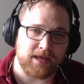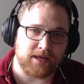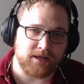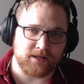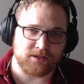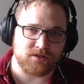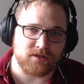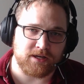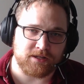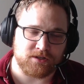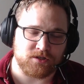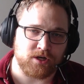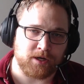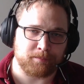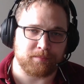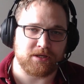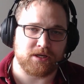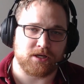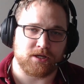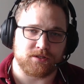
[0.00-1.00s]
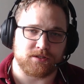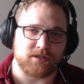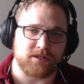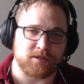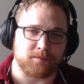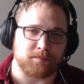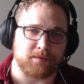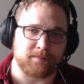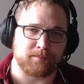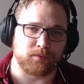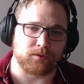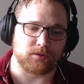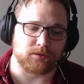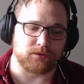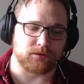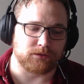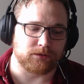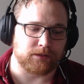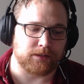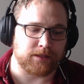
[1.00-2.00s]
And it's not because these
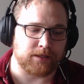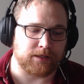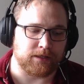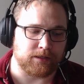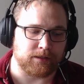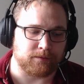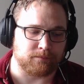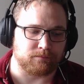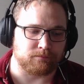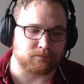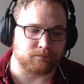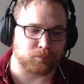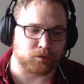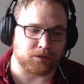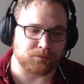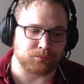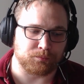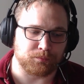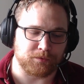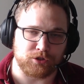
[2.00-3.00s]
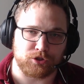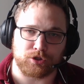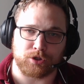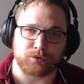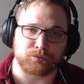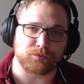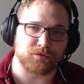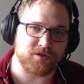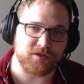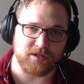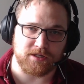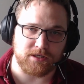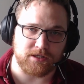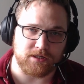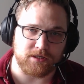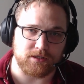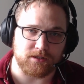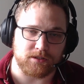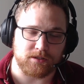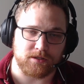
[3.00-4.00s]
people probably don't
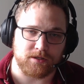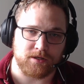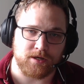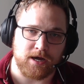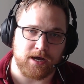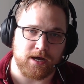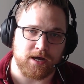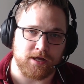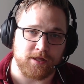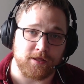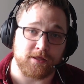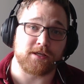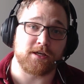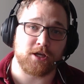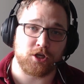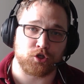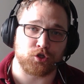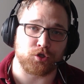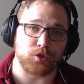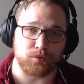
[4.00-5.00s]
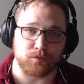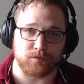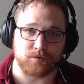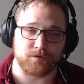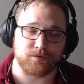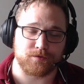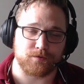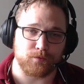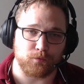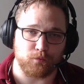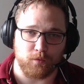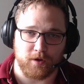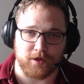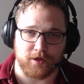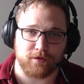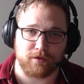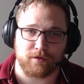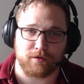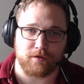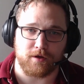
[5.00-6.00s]
see the issues
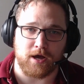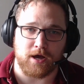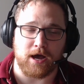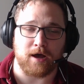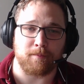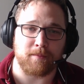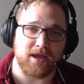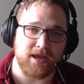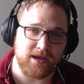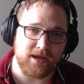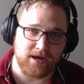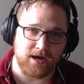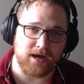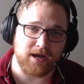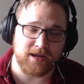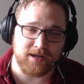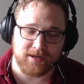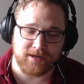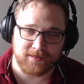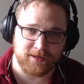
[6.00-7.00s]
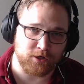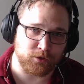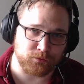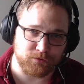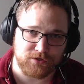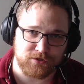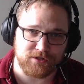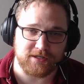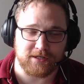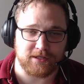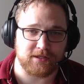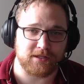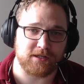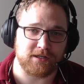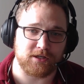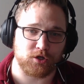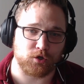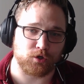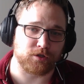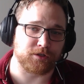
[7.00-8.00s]
with AI and they don't see
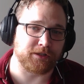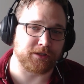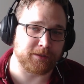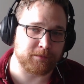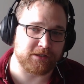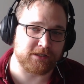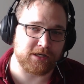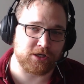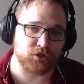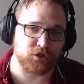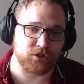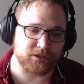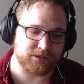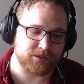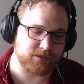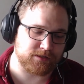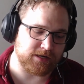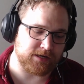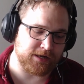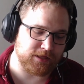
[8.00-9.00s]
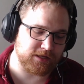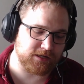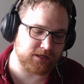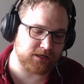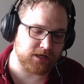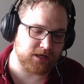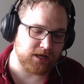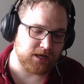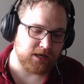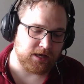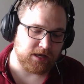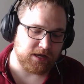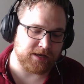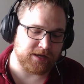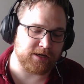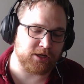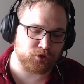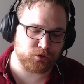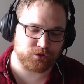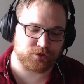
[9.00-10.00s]
the current limitations. I think
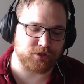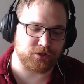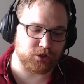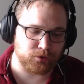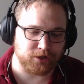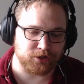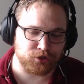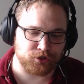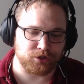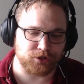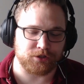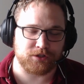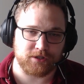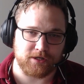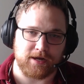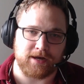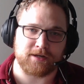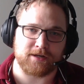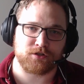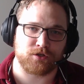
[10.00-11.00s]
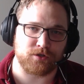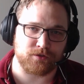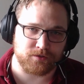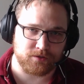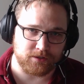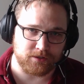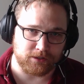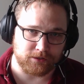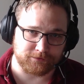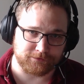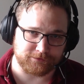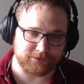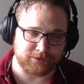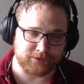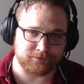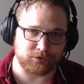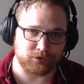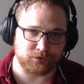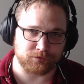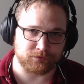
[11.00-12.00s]
an interesting question to ask yourself
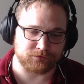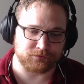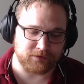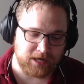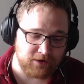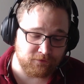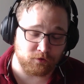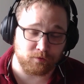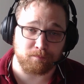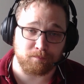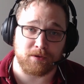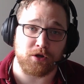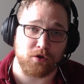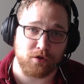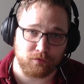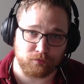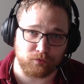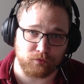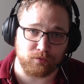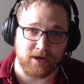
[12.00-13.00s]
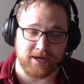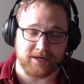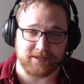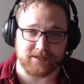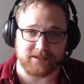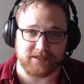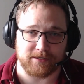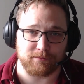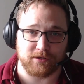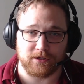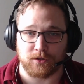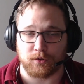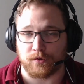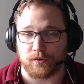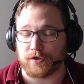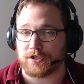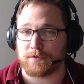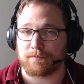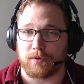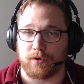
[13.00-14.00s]
if you've ever been through academia
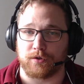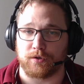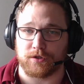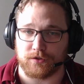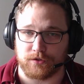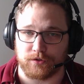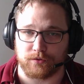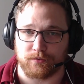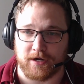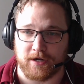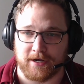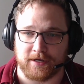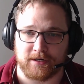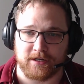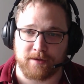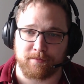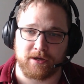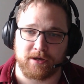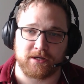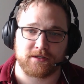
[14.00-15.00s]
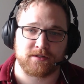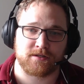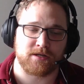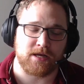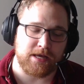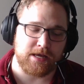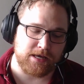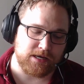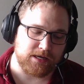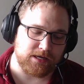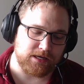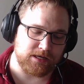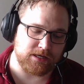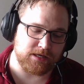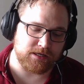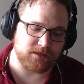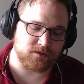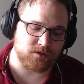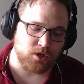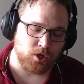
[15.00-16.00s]
or spoken to academics
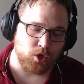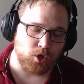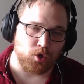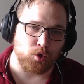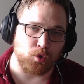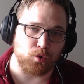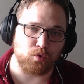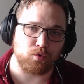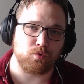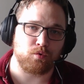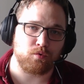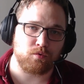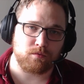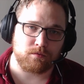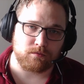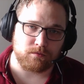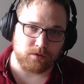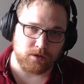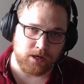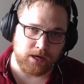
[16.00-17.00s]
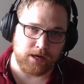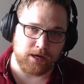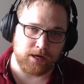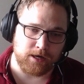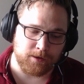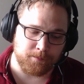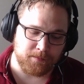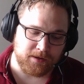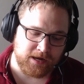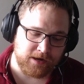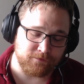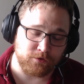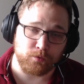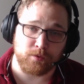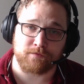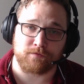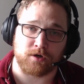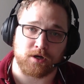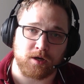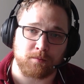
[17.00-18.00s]
is, who have you
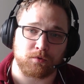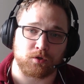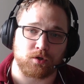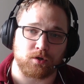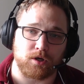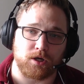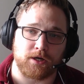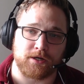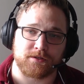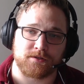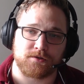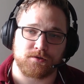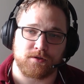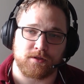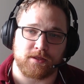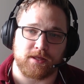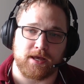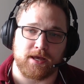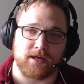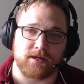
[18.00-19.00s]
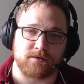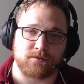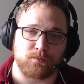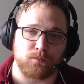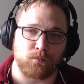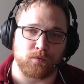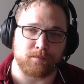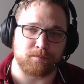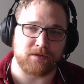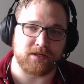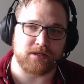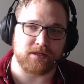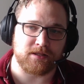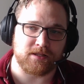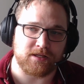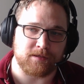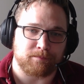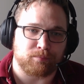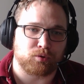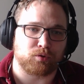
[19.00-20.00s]
ever come across that would be
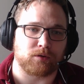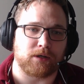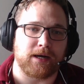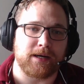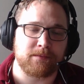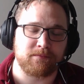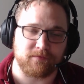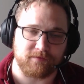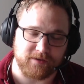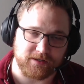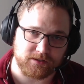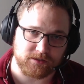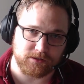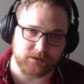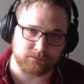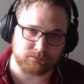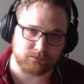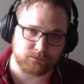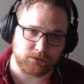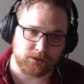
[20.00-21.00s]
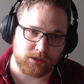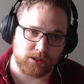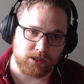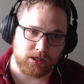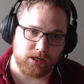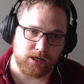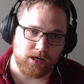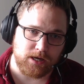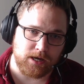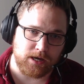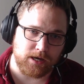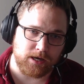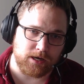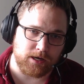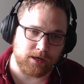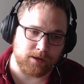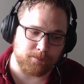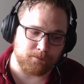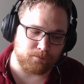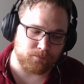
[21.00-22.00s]
the prime victim
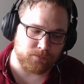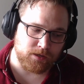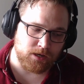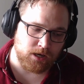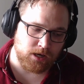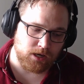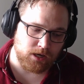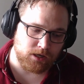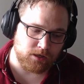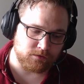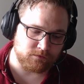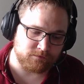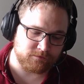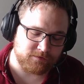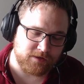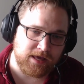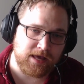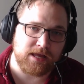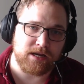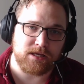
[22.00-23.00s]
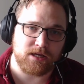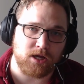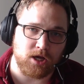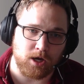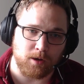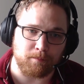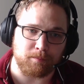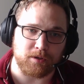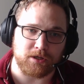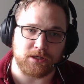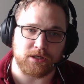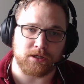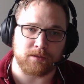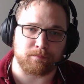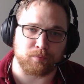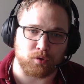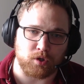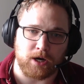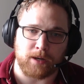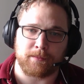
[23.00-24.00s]
of any company
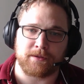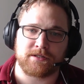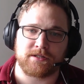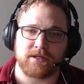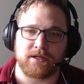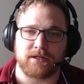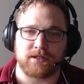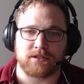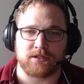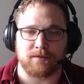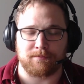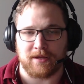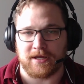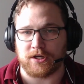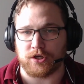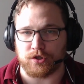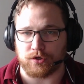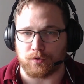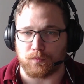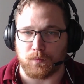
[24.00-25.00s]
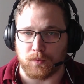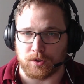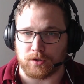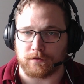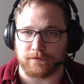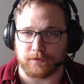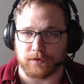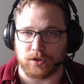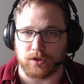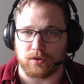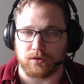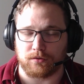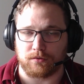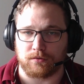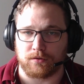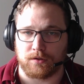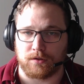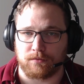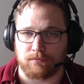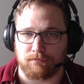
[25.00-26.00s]
promising to make your workflow
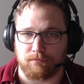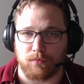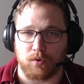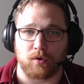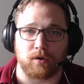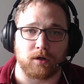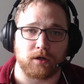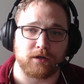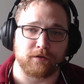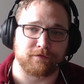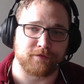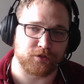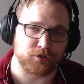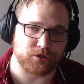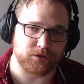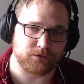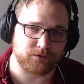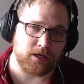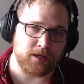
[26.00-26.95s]
more efficient?